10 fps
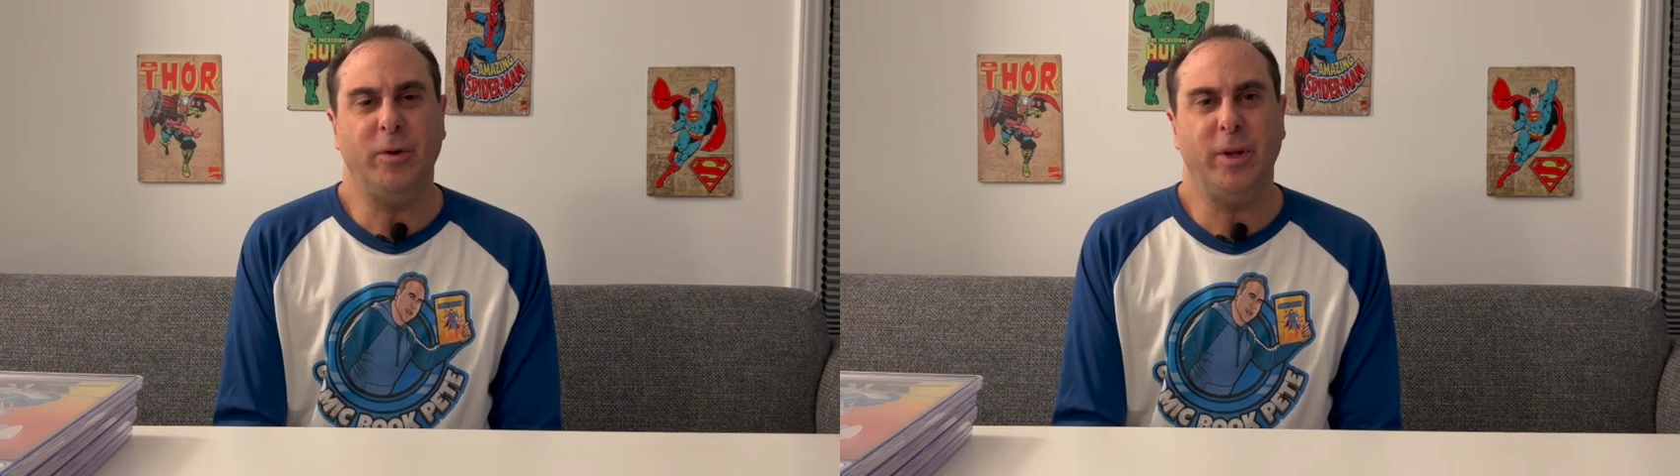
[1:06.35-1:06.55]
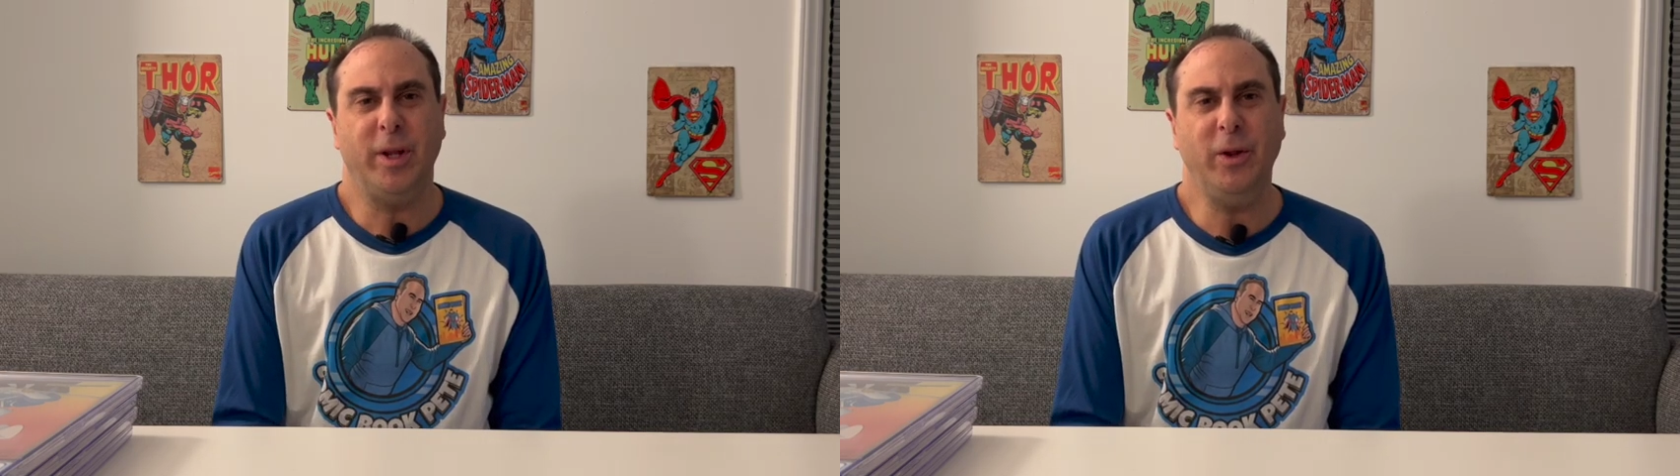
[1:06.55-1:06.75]

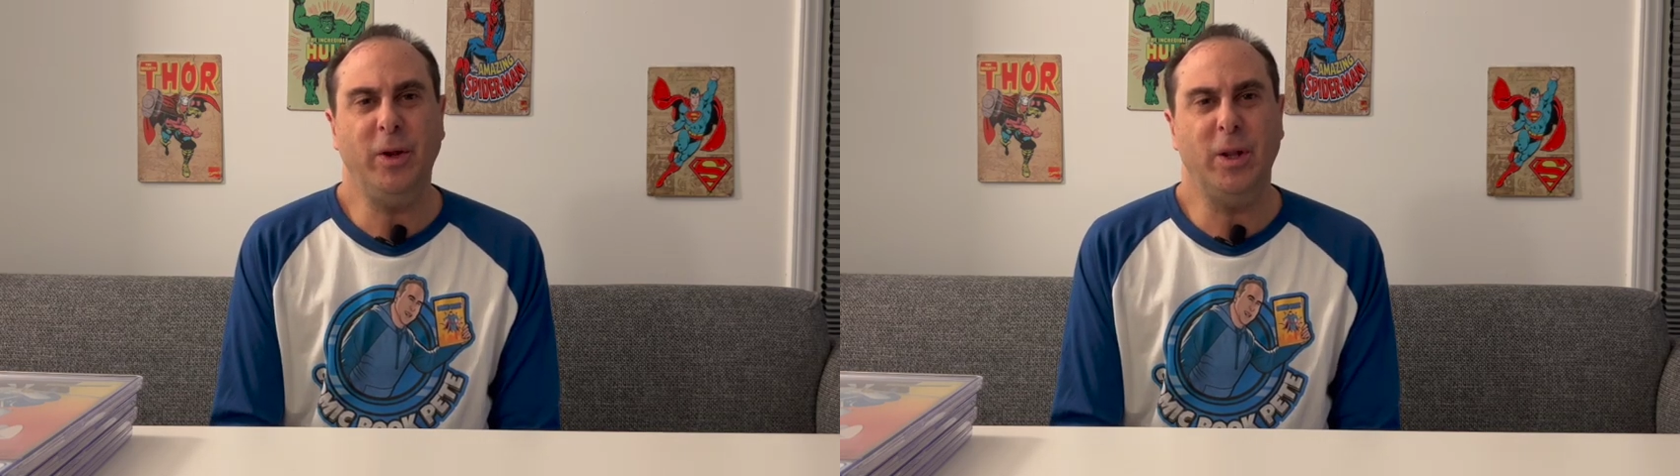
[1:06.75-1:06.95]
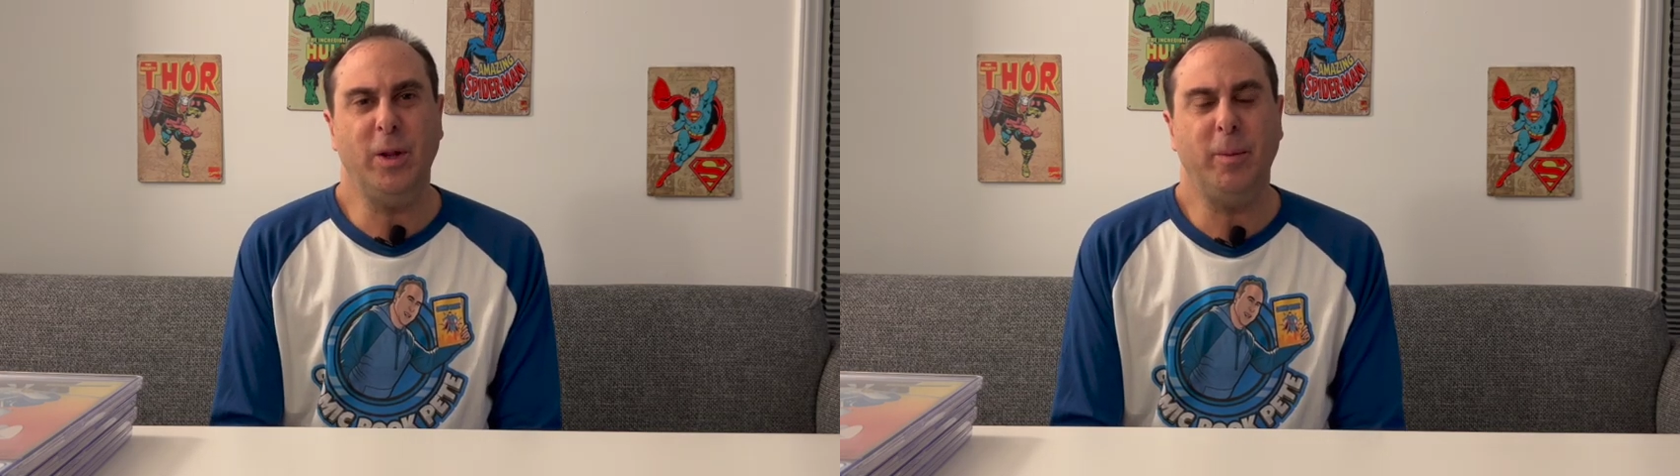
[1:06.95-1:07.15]
to tell
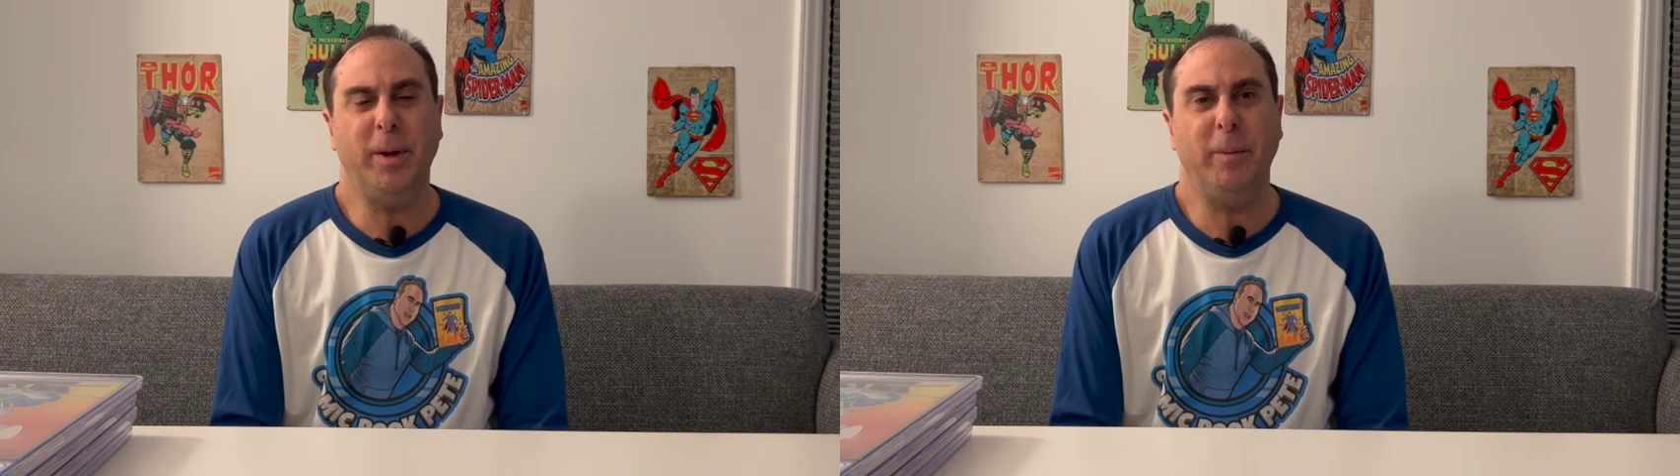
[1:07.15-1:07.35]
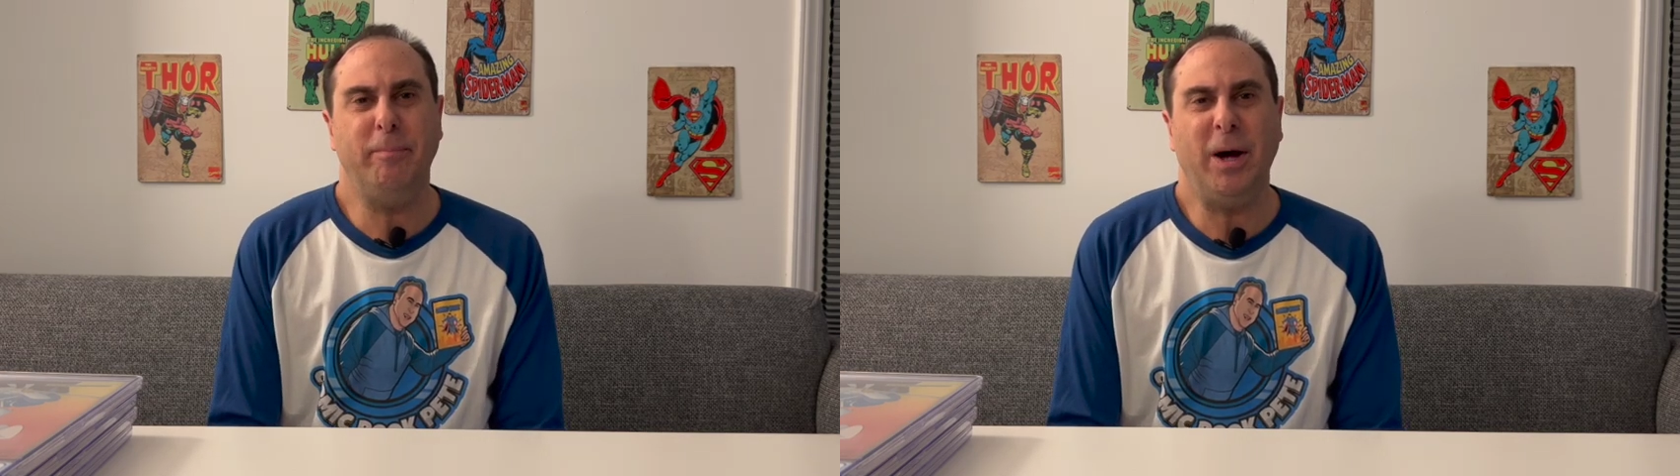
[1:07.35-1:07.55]
you a little
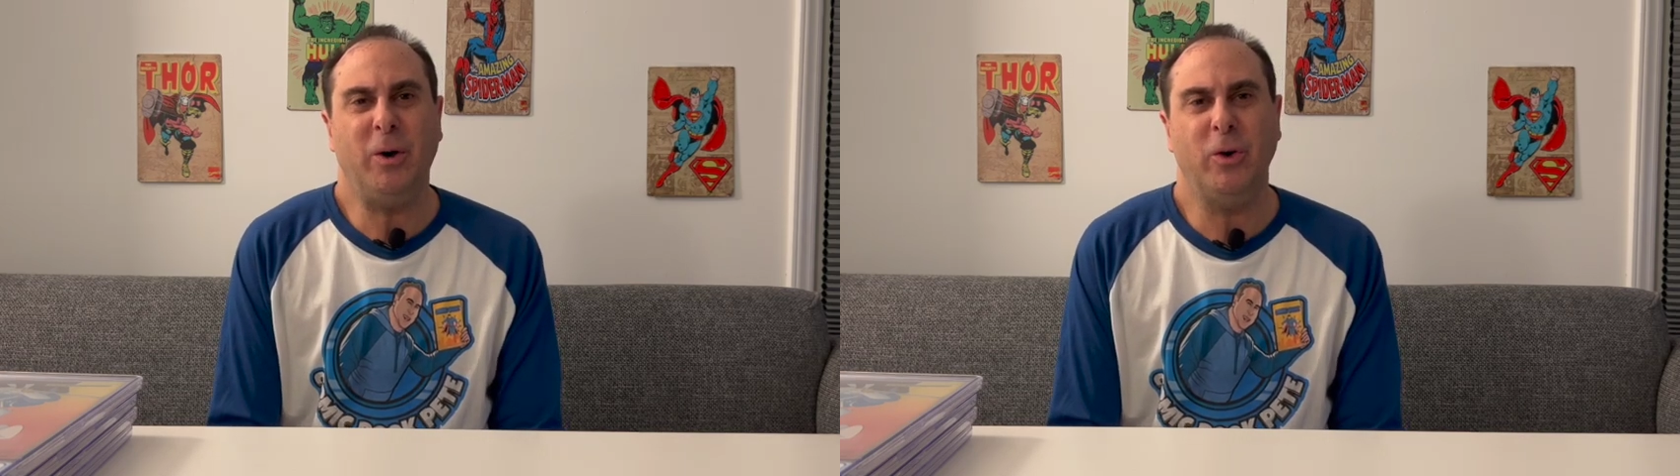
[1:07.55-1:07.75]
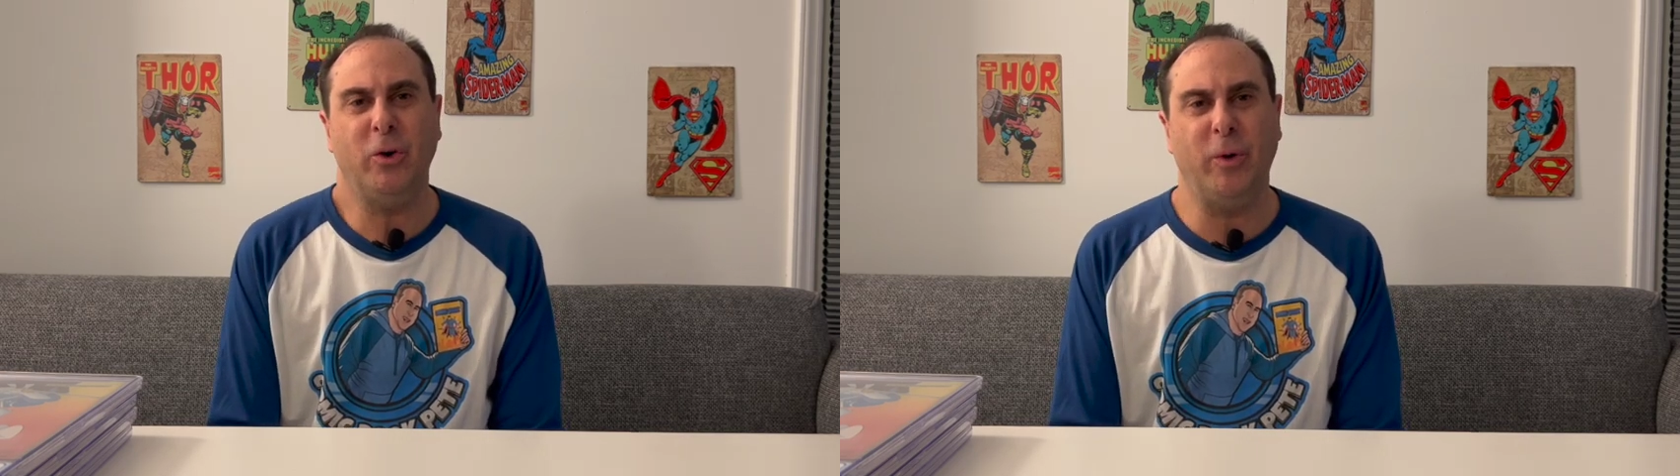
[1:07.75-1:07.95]
bit
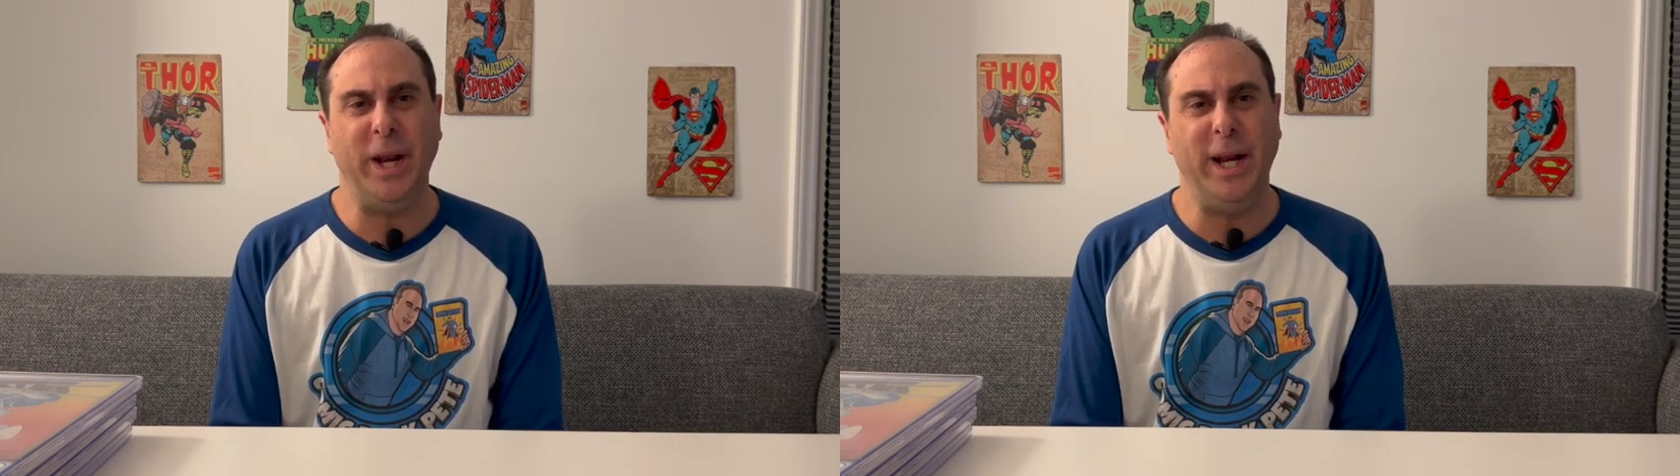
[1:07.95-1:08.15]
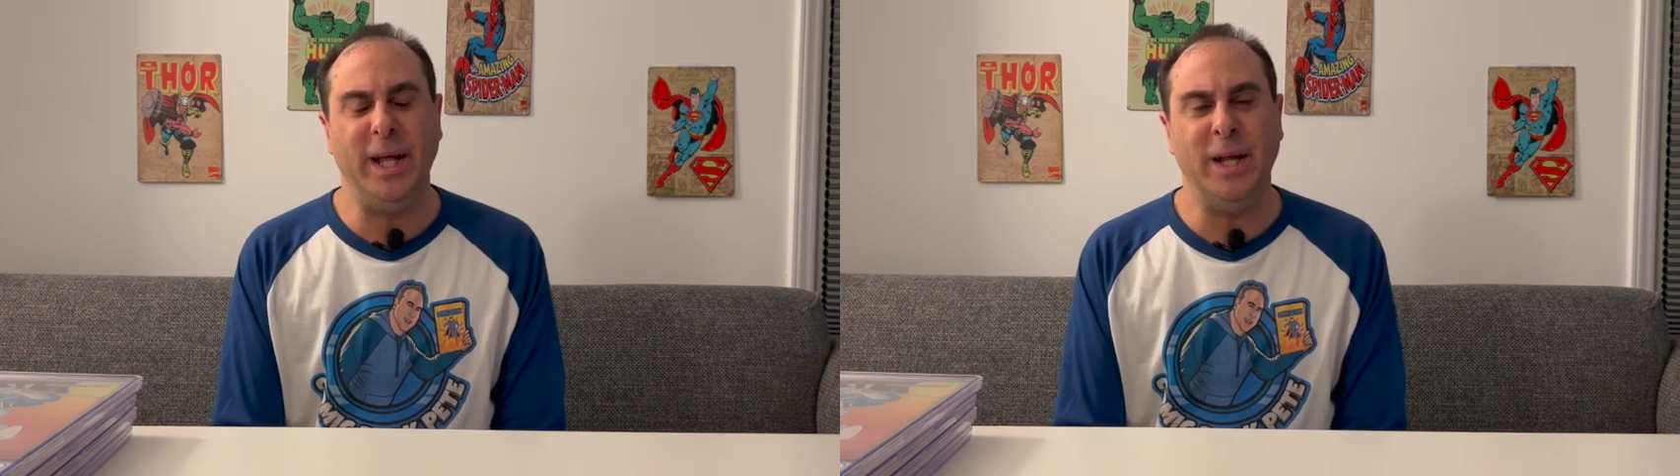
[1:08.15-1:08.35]
about
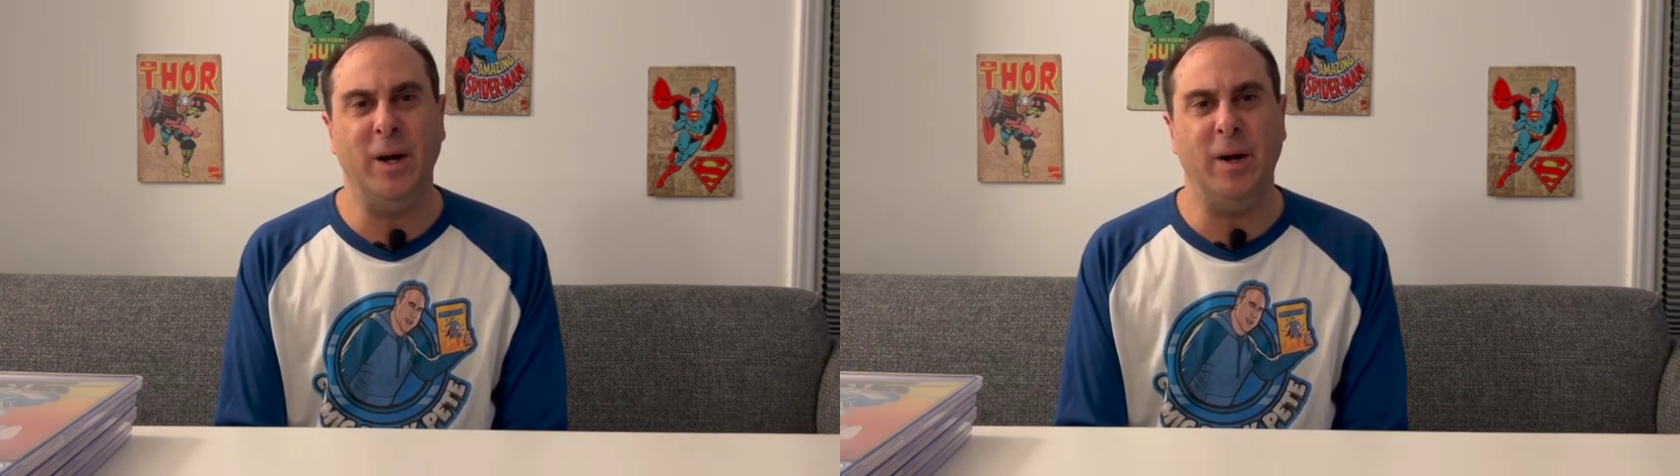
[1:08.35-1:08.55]
grading